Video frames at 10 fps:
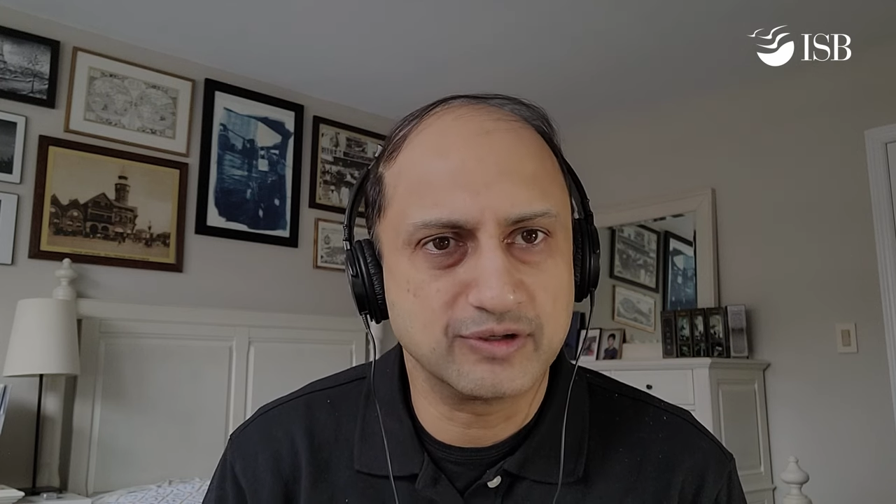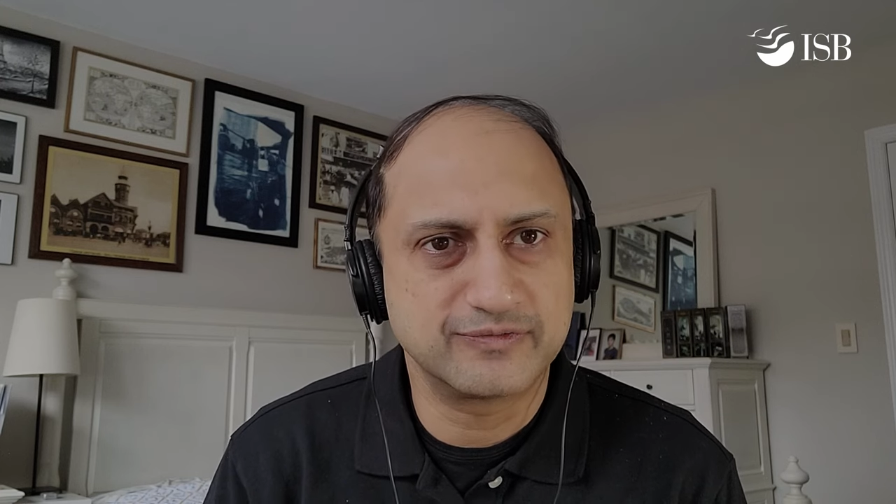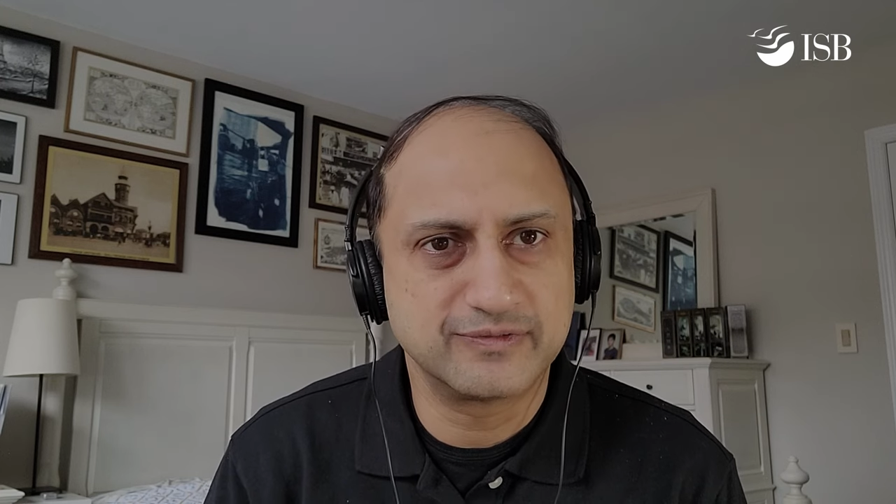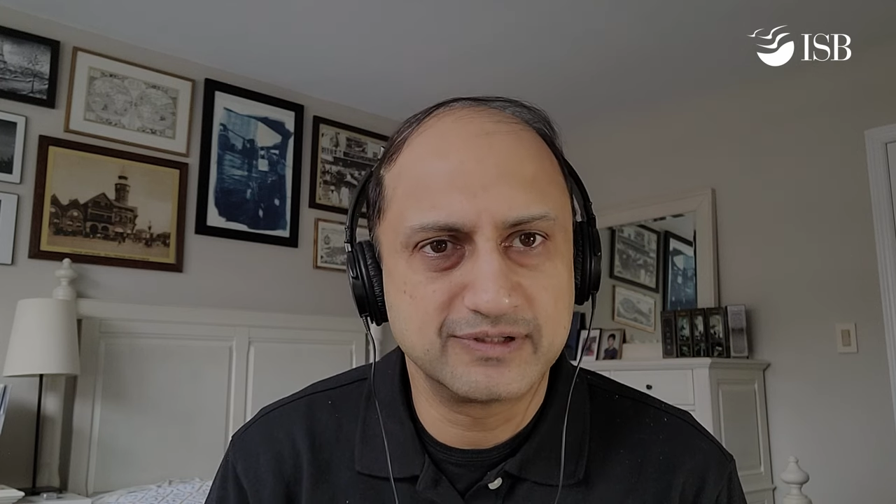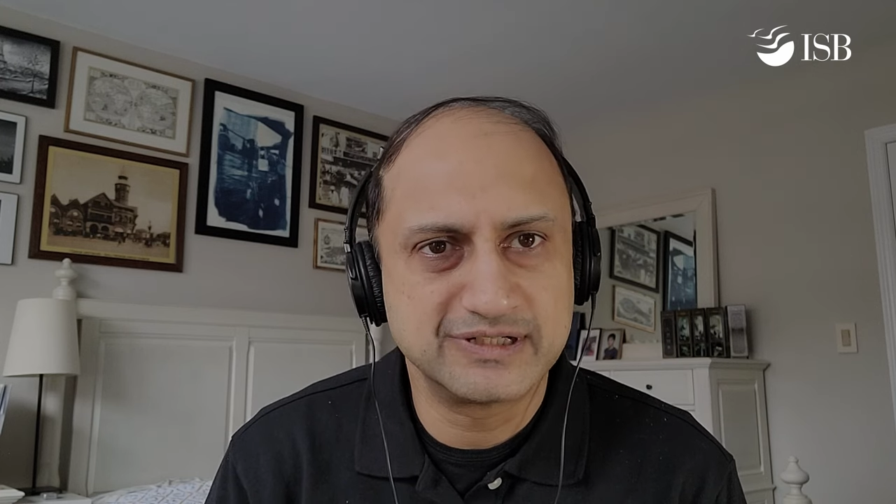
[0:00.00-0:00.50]

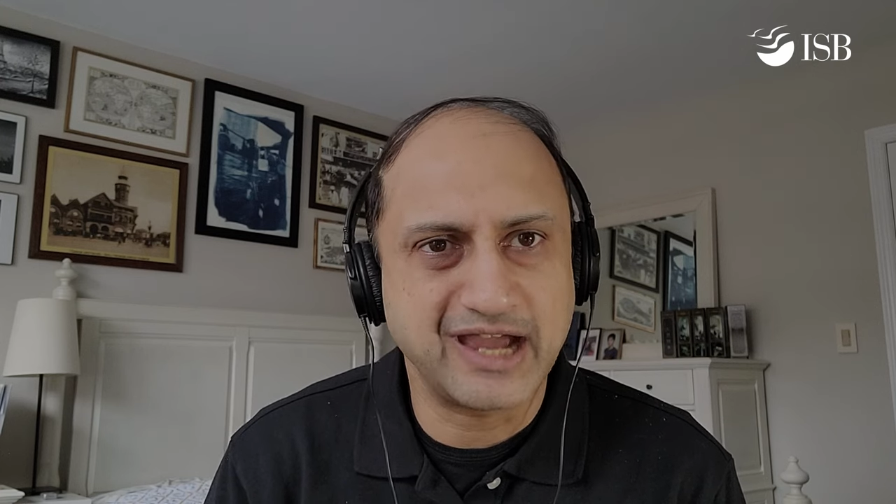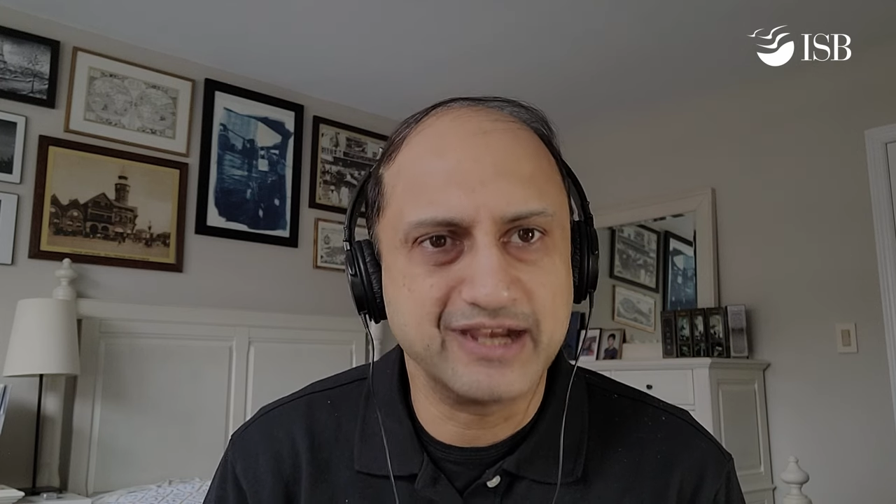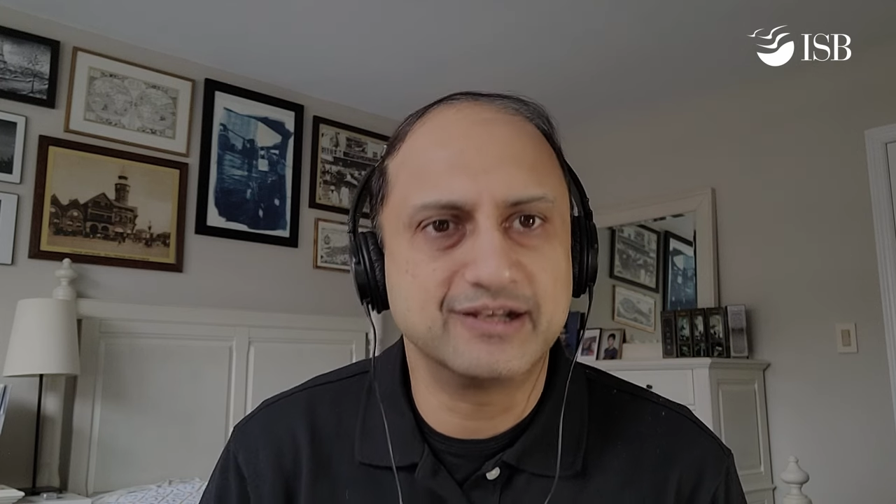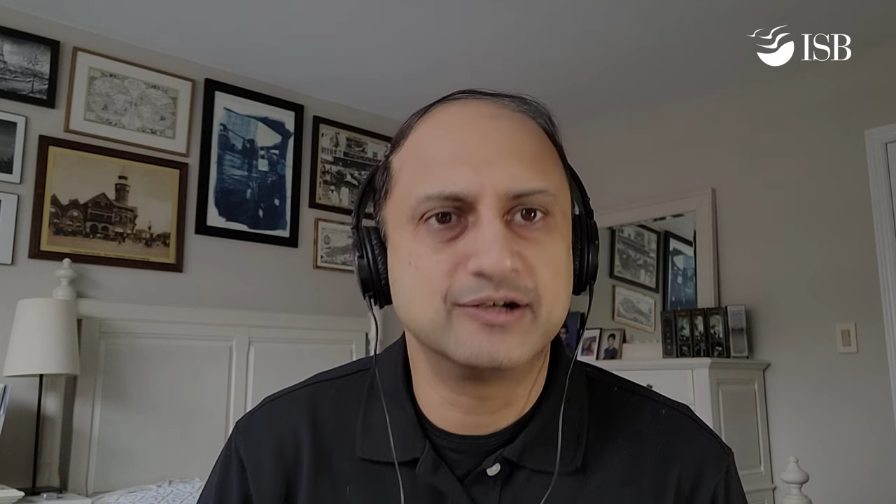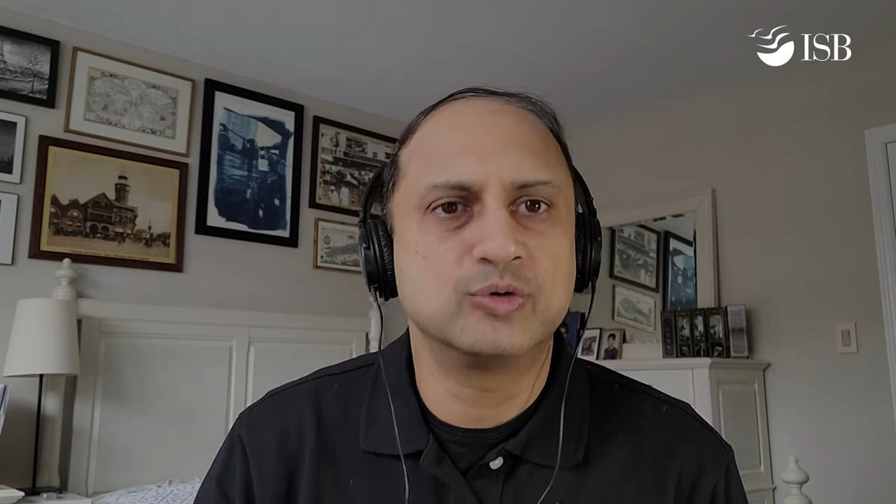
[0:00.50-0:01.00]
of
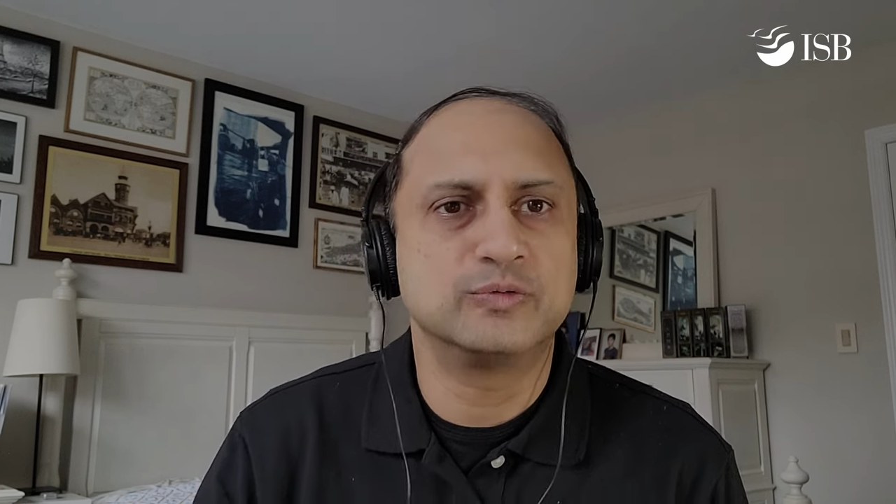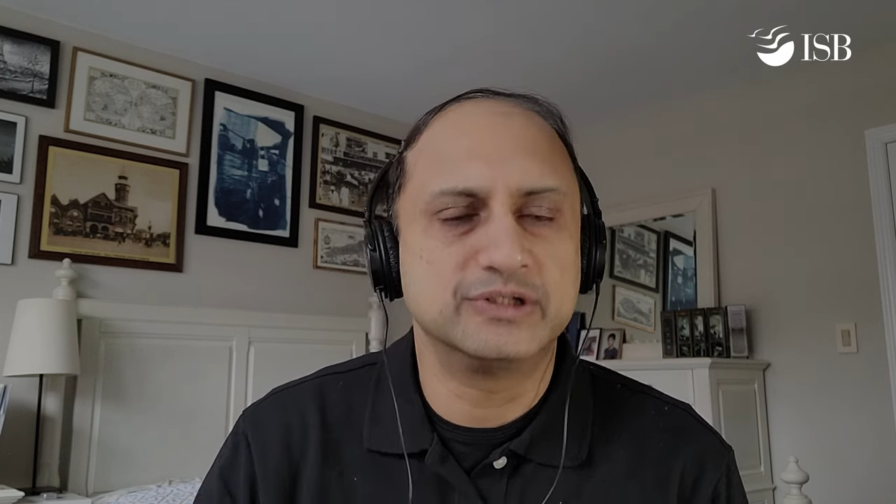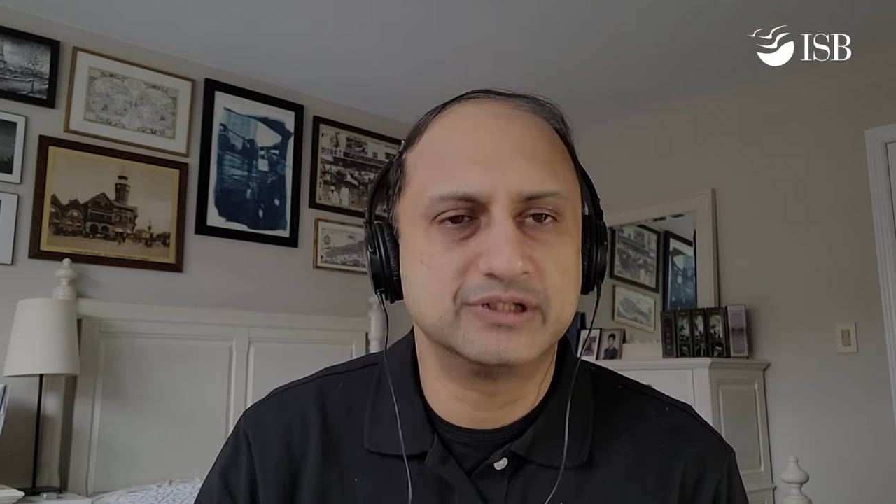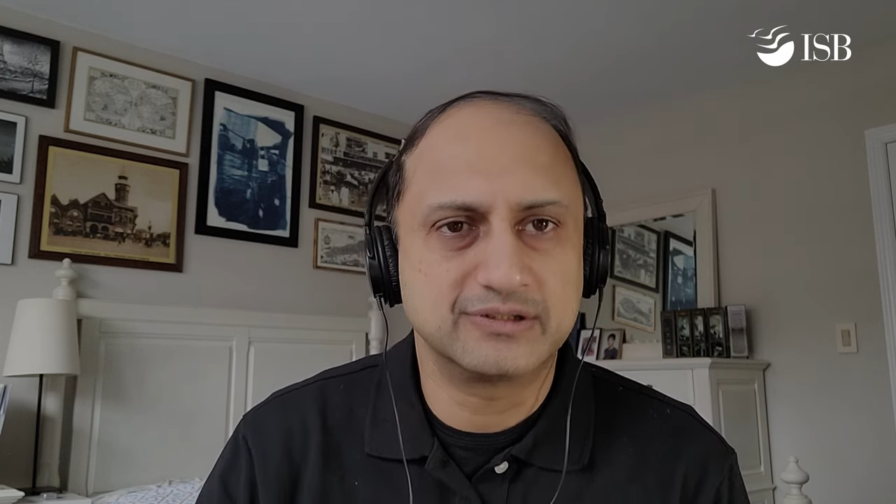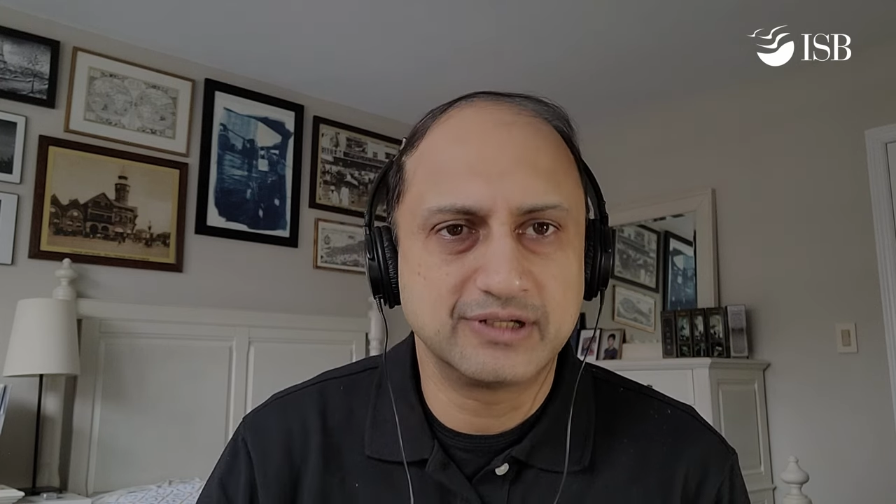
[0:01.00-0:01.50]
tided
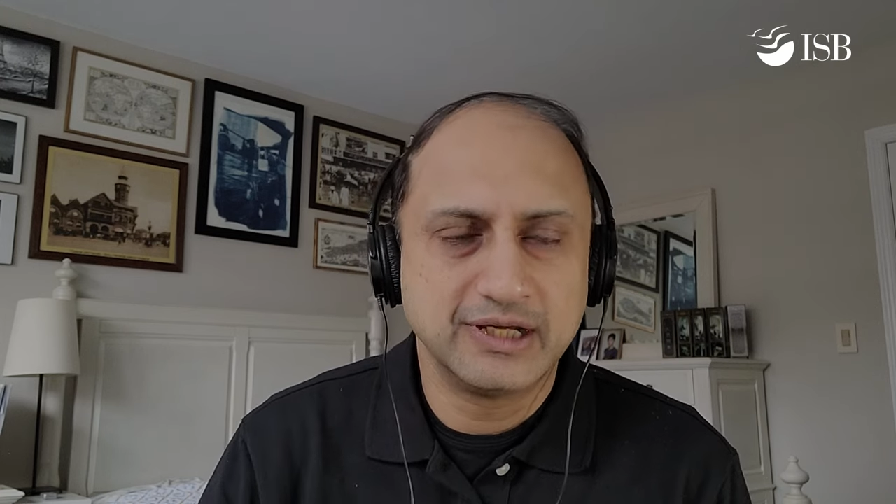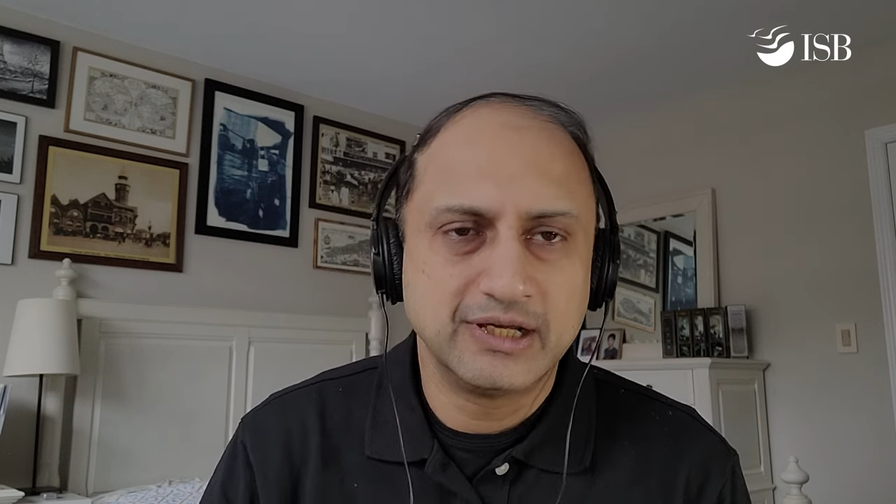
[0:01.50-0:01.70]
over